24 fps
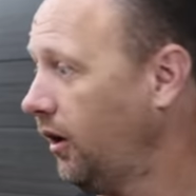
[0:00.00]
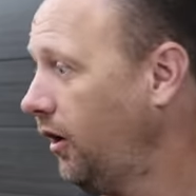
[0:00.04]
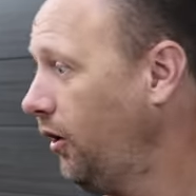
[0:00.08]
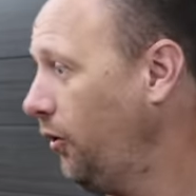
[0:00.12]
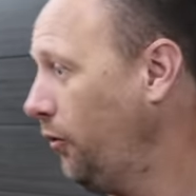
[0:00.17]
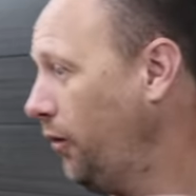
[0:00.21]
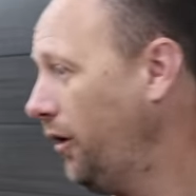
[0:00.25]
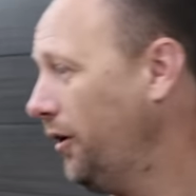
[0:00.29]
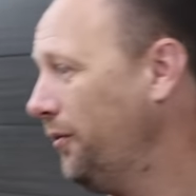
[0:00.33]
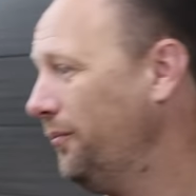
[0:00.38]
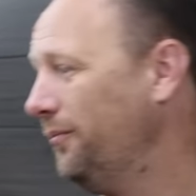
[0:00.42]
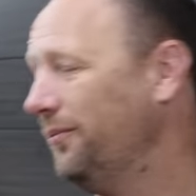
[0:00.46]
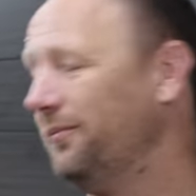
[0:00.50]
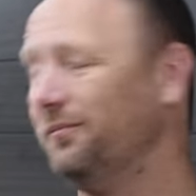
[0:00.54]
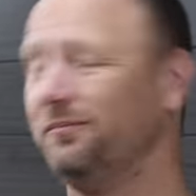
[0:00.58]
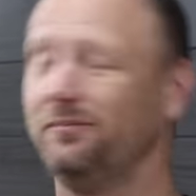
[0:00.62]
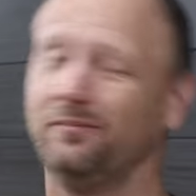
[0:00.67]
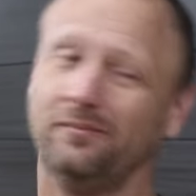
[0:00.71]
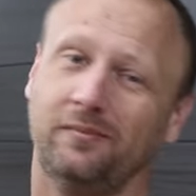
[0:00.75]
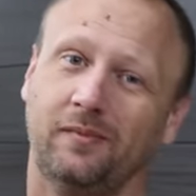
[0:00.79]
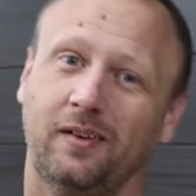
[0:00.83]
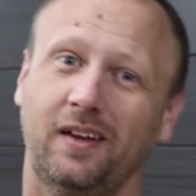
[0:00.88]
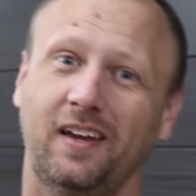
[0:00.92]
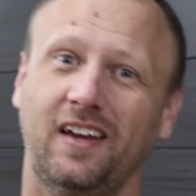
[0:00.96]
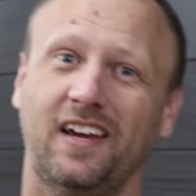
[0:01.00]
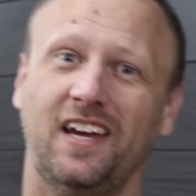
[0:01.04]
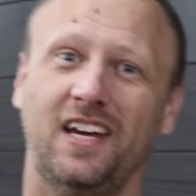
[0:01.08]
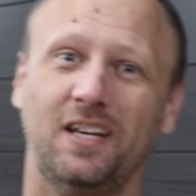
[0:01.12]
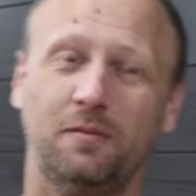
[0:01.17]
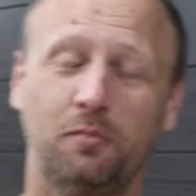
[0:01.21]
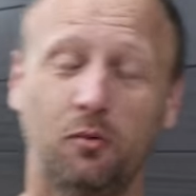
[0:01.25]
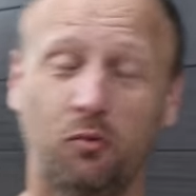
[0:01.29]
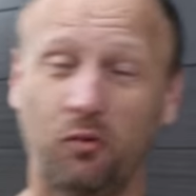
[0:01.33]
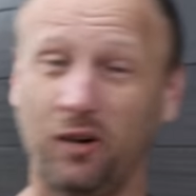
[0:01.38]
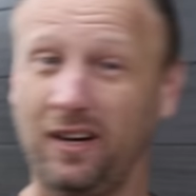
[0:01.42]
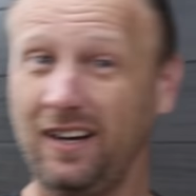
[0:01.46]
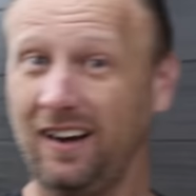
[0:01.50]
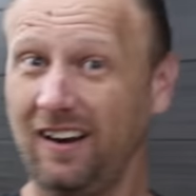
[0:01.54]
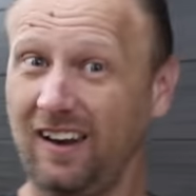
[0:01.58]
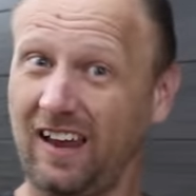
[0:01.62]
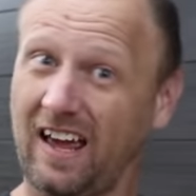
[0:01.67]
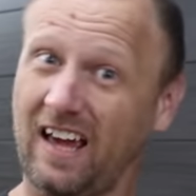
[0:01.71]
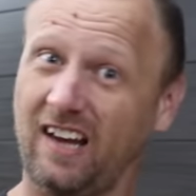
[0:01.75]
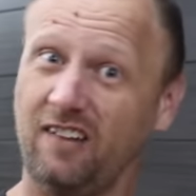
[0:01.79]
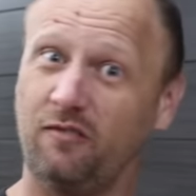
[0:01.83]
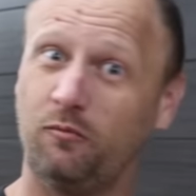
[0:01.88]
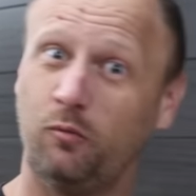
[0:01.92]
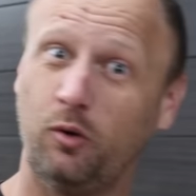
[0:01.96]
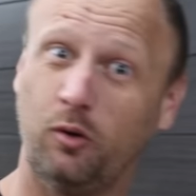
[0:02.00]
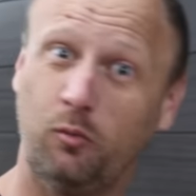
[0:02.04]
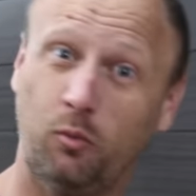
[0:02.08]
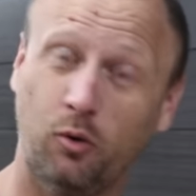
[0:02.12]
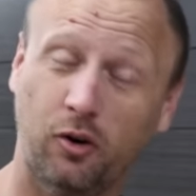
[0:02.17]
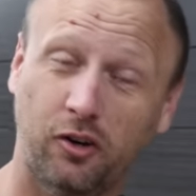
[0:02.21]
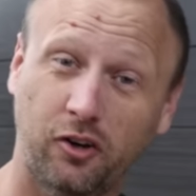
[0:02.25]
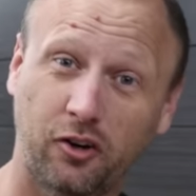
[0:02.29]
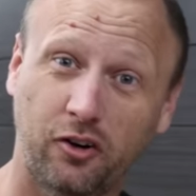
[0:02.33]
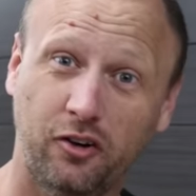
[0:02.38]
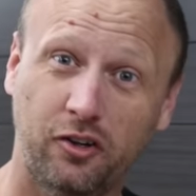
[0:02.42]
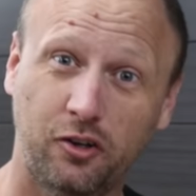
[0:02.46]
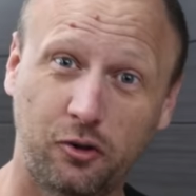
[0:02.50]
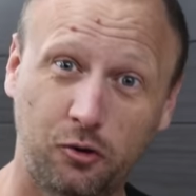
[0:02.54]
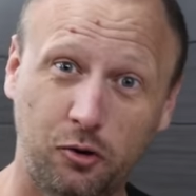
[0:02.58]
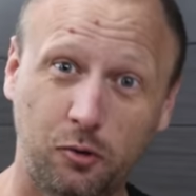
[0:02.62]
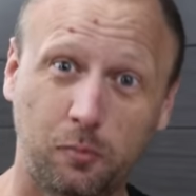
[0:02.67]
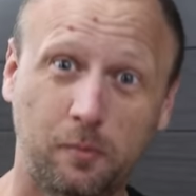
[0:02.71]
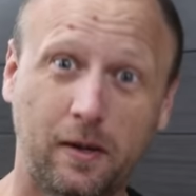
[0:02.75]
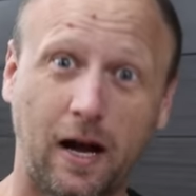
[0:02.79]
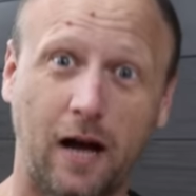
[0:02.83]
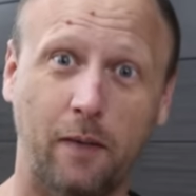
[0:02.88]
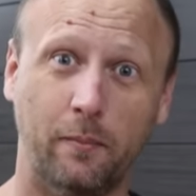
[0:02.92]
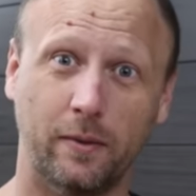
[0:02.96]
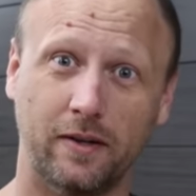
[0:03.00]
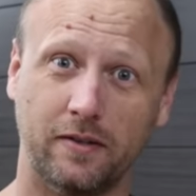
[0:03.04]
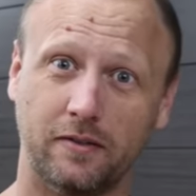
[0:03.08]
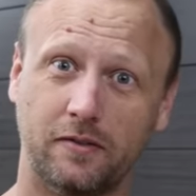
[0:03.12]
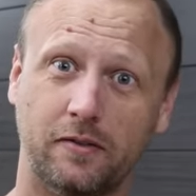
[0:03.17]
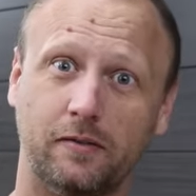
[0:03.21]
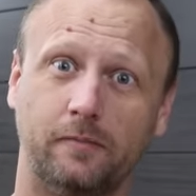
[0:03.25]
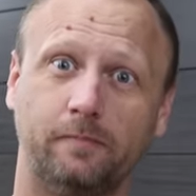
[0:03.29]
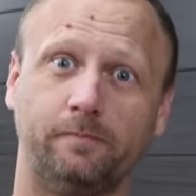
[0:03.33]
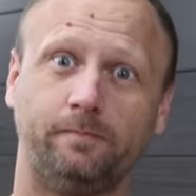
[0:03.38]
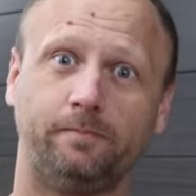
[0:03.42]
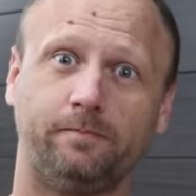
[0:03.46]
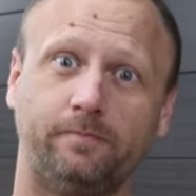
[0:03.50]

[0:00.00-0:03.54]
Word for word: Oh, him? He's been reading a lot of woodworker YouTube comments.